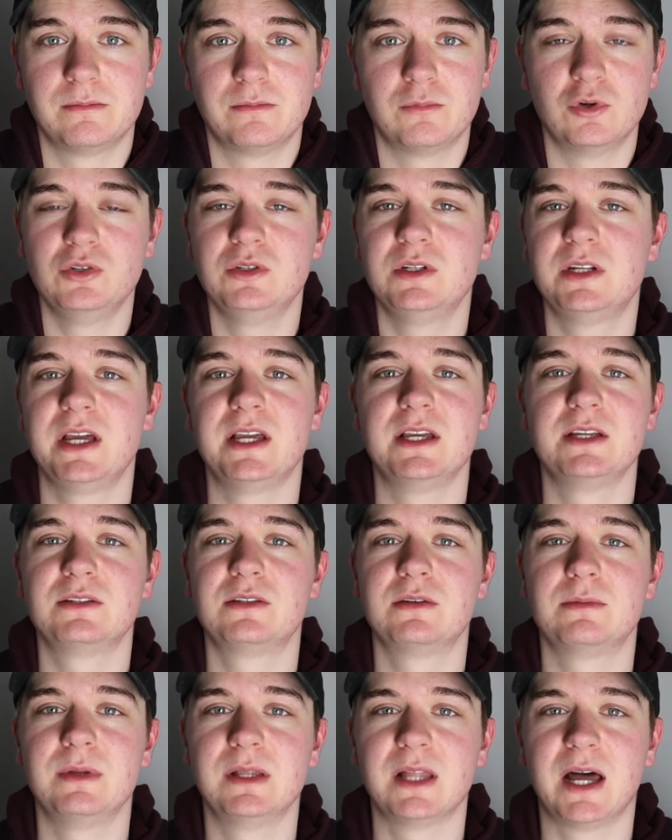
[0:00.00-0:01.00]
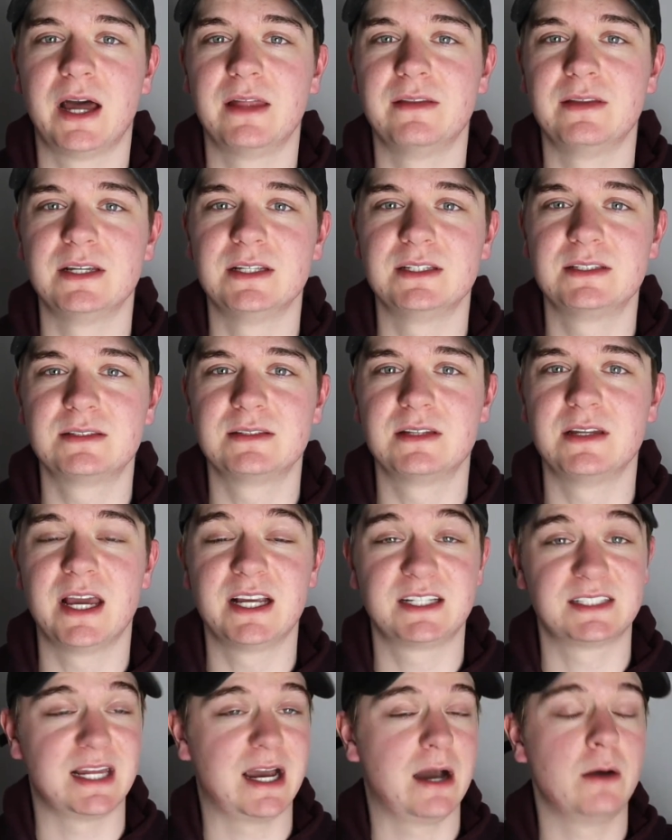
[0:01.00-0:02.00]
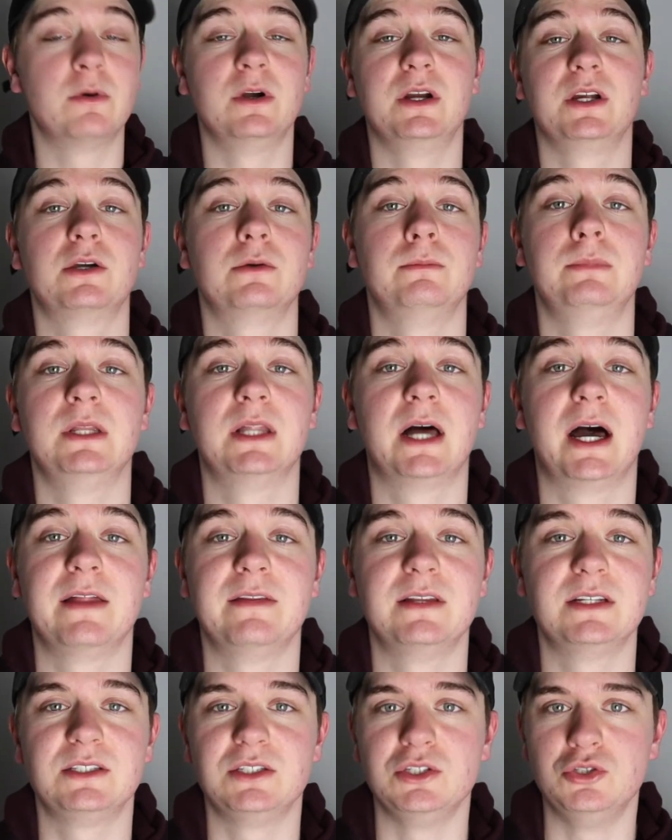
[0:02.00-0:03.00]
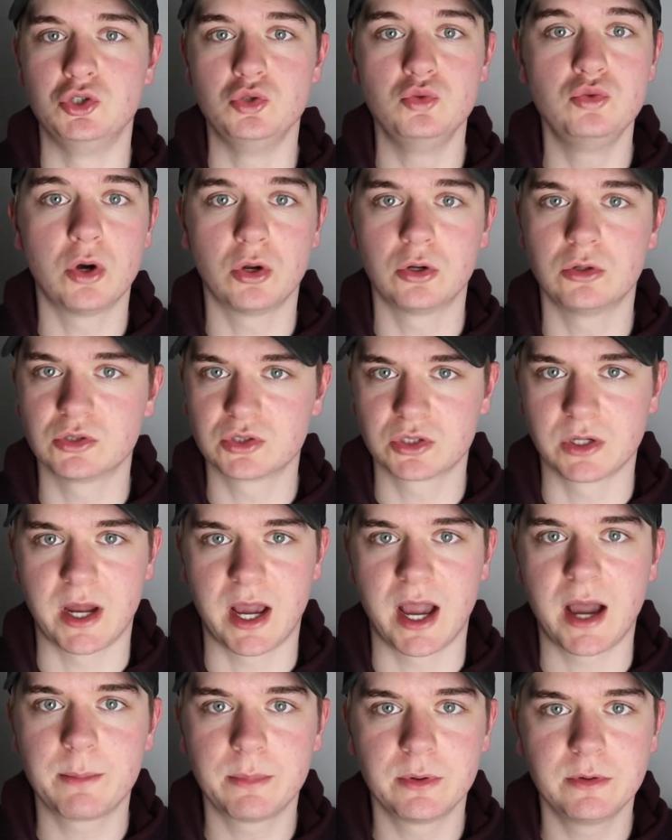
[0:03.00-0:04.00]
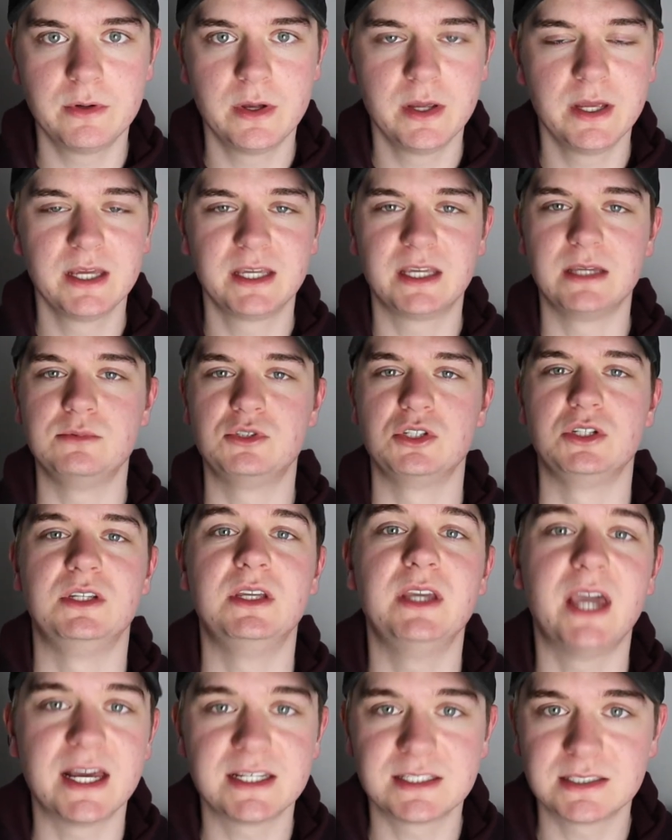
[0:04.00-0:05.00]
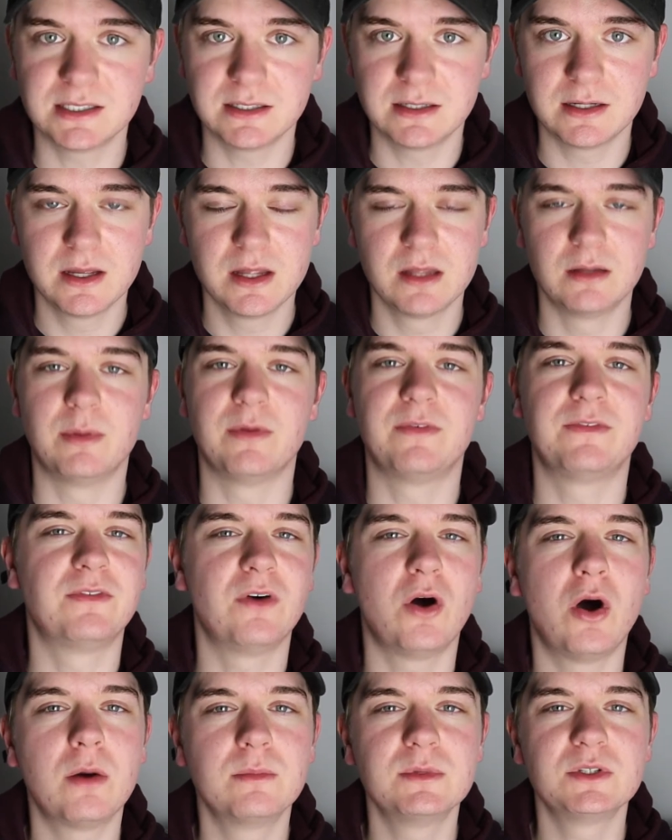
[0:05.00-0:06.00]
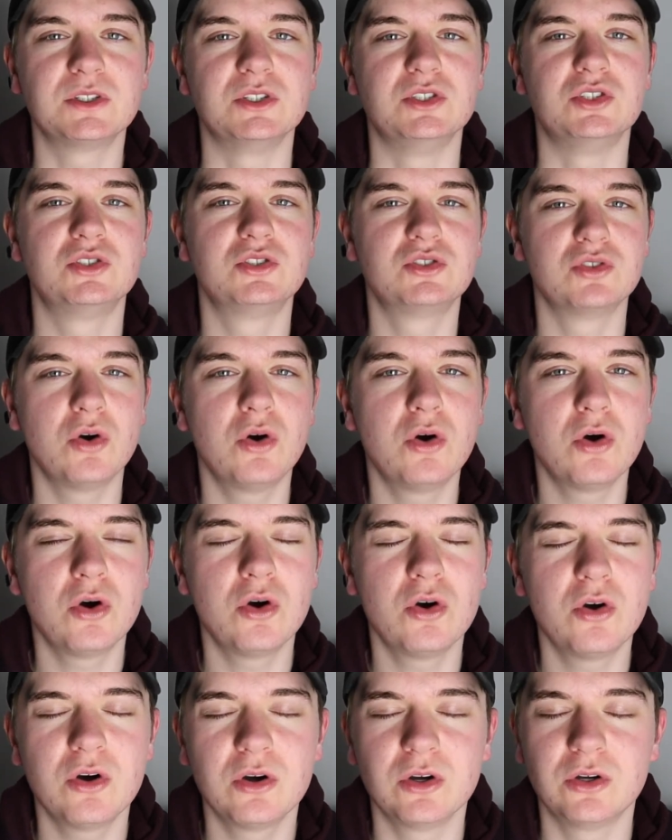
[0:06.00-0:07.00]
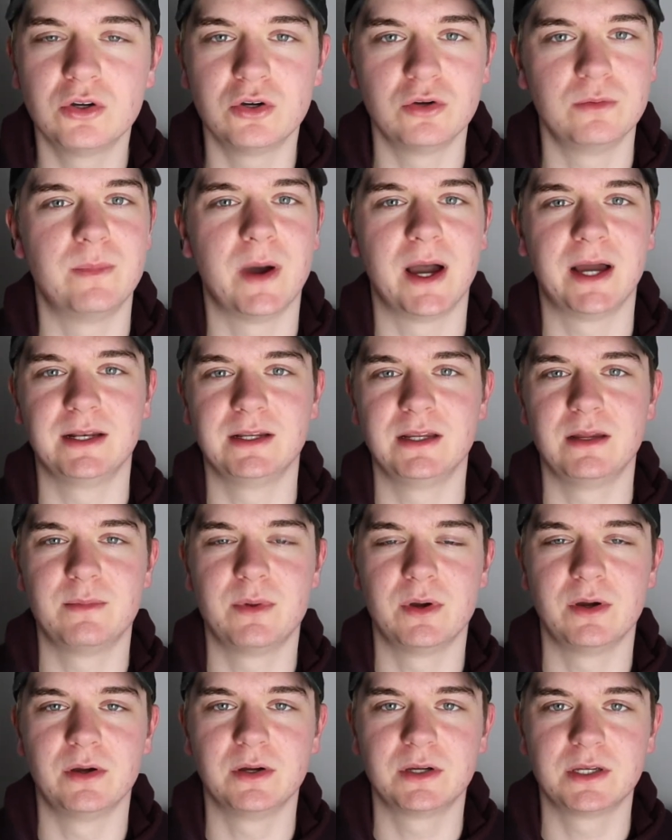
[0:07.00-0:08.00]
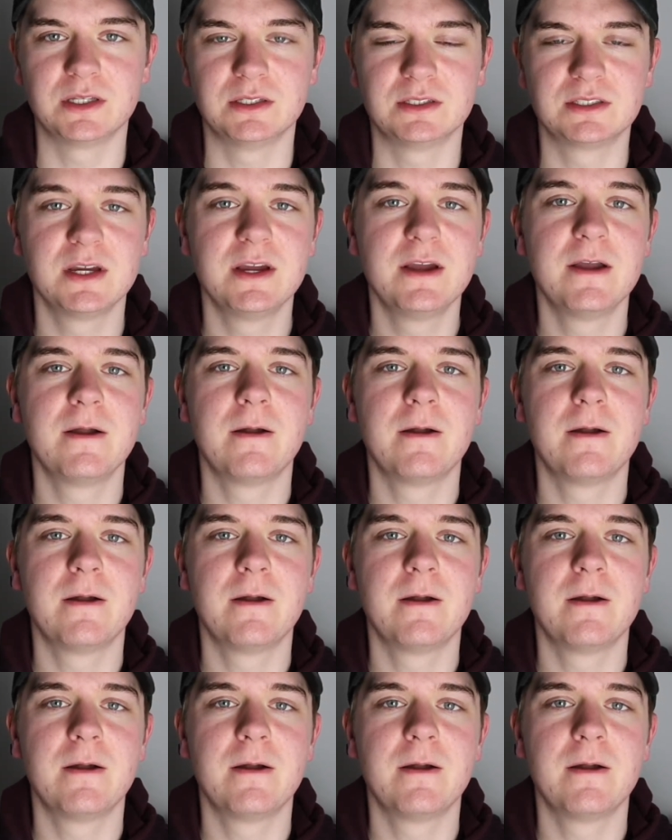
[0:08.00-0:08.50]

One day it could be like this, the next hour it could be like this. You do not know what's going to happen. It keeps you guessing. The performance is so good by Anthony Perkins.